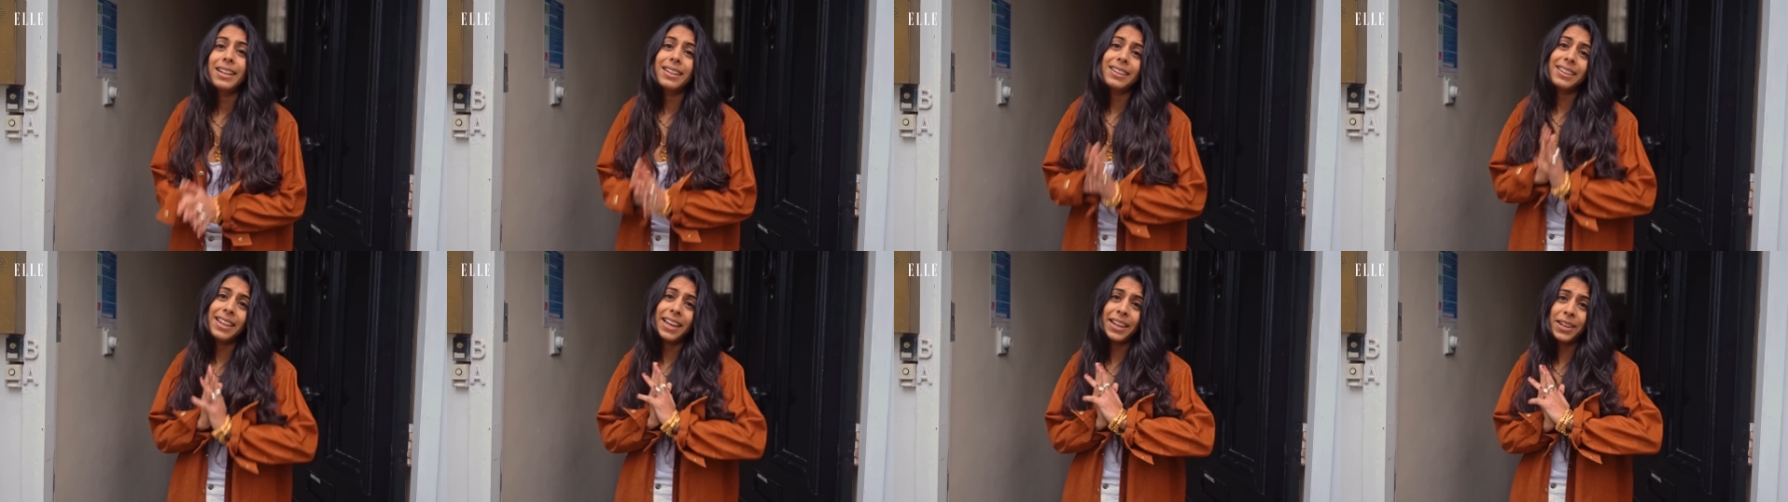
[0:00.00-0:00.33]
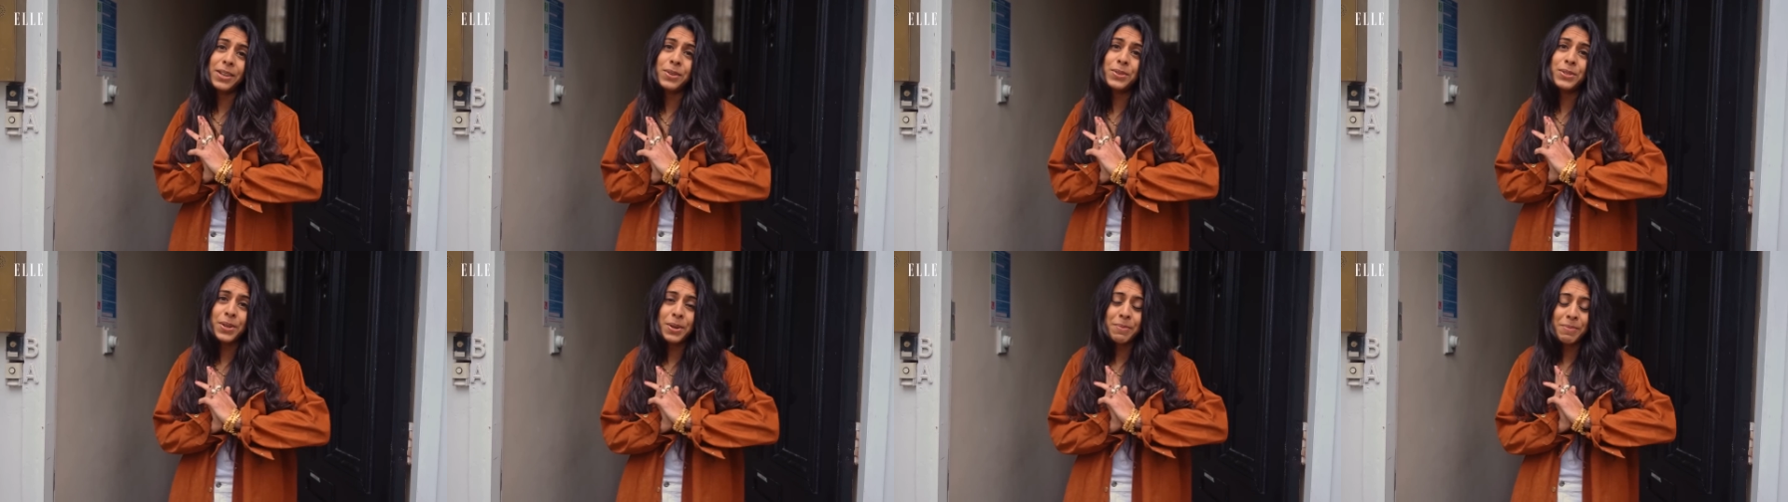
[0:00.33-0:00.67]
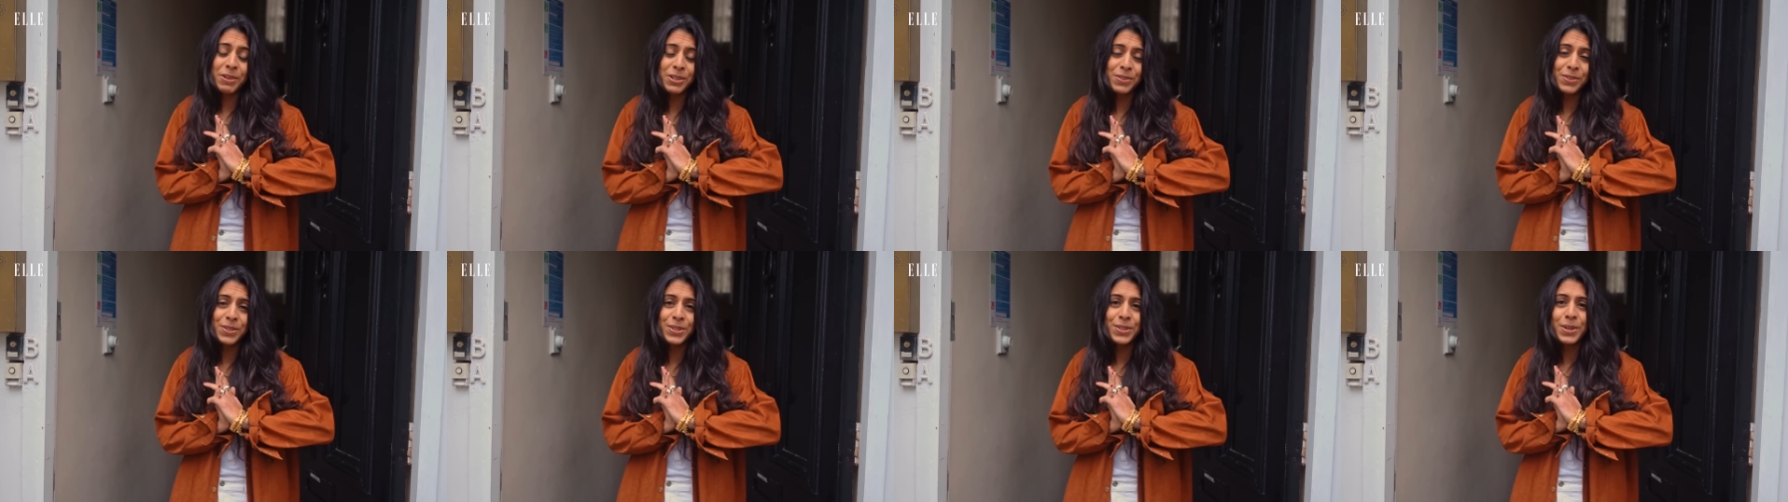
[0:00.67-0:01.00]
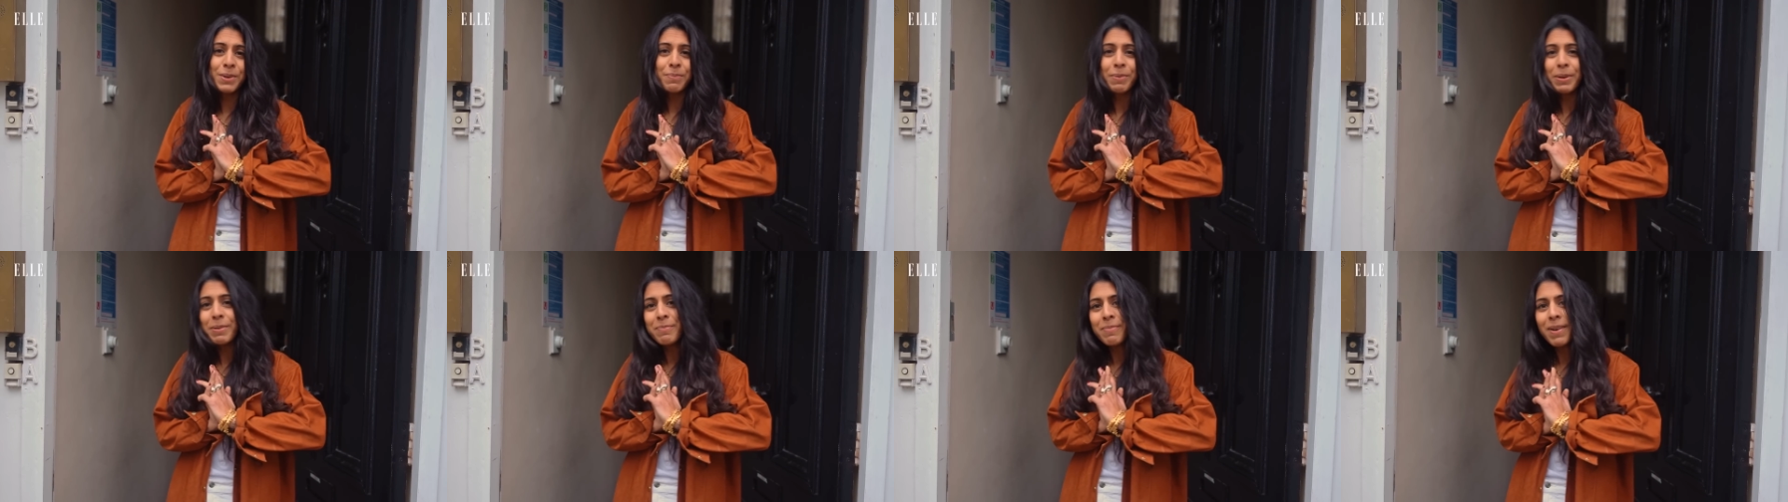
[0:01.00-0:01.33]
Thank you so much for
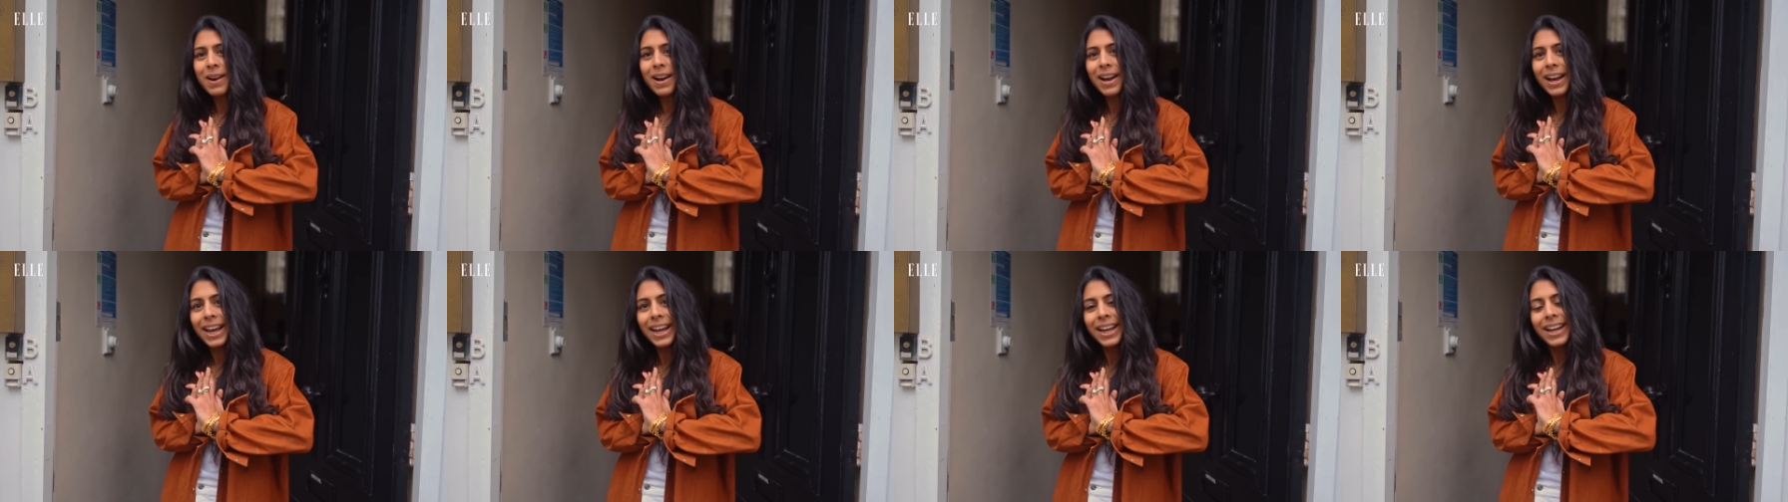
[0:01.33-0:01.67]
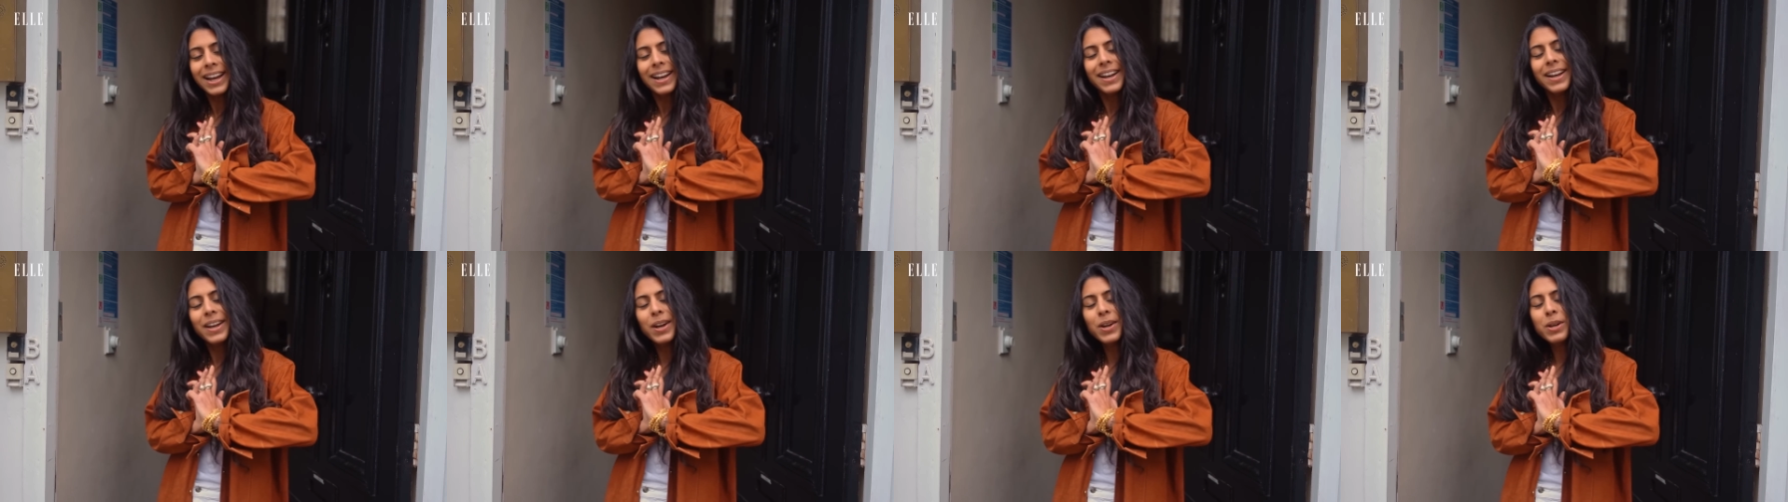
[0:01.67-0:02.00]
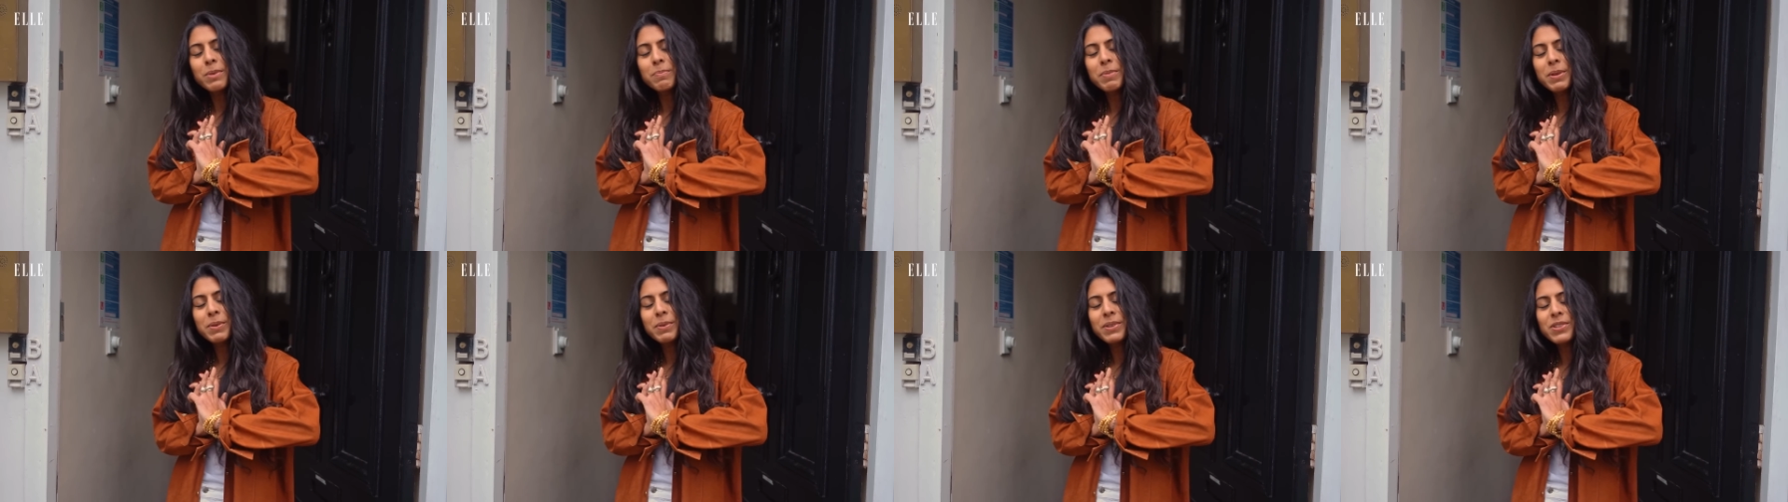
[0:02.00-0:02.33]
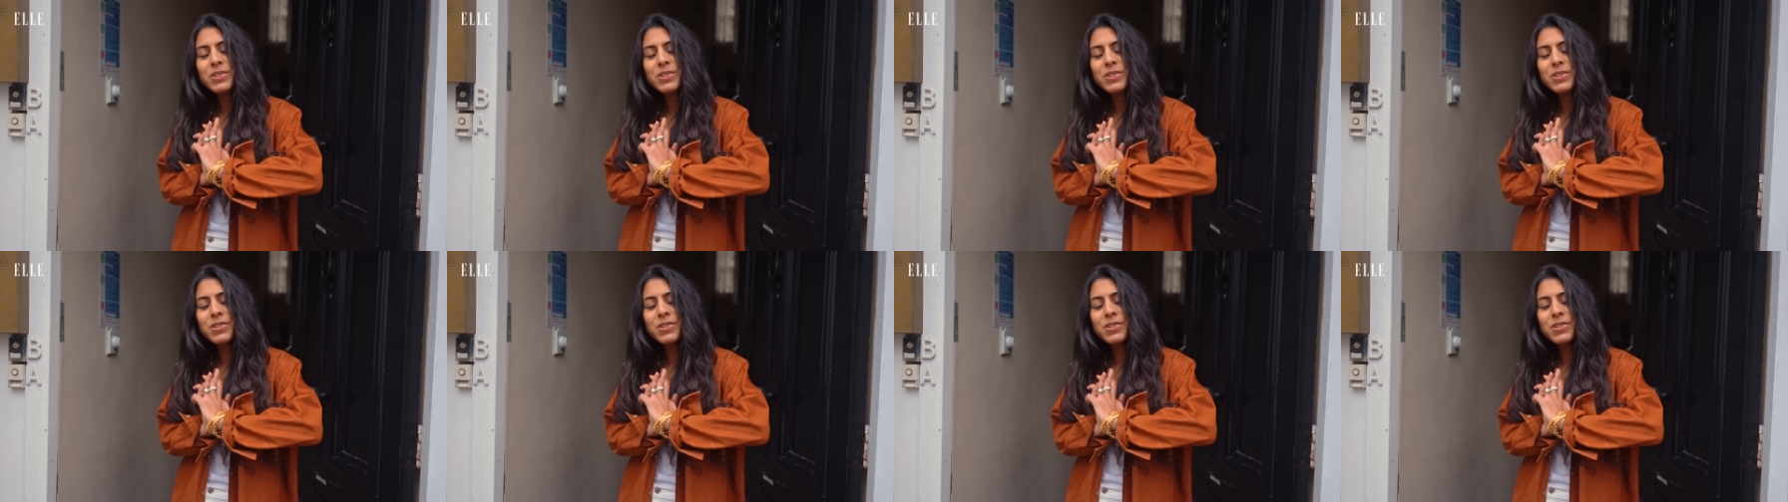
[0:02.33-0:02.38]
stopping by. I hope you